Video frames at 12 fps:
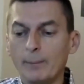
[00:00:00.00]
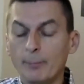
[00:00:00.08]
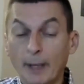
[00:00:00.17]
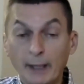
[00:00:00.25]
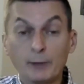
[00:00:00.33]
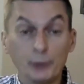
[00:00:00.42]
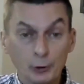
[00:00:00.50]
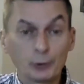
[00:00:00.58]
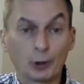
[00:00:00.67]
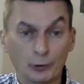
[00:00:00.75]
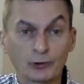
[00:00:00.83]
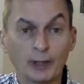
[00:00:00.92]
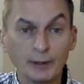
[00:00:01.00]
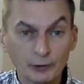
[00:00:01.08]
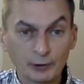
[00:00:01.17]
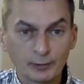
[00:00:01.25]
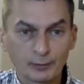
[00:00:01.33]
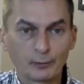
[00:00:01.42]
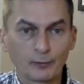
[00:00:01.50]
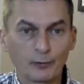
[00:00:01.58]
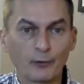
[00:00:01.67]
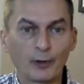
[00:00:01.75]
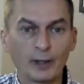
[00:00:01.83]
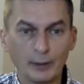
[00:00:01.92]
made new content
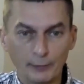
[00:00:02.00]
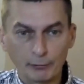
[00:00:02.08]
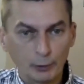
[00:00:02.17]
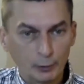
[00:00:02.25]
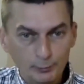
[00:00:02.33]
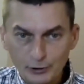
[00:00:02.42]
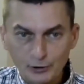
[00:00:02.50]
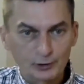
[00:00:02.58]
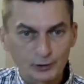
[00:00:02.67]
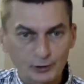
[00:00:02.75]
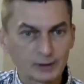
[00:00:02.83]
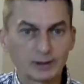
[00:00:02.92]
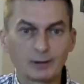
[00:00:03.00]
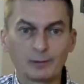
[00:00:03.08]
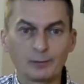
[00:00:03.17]
from their living rooms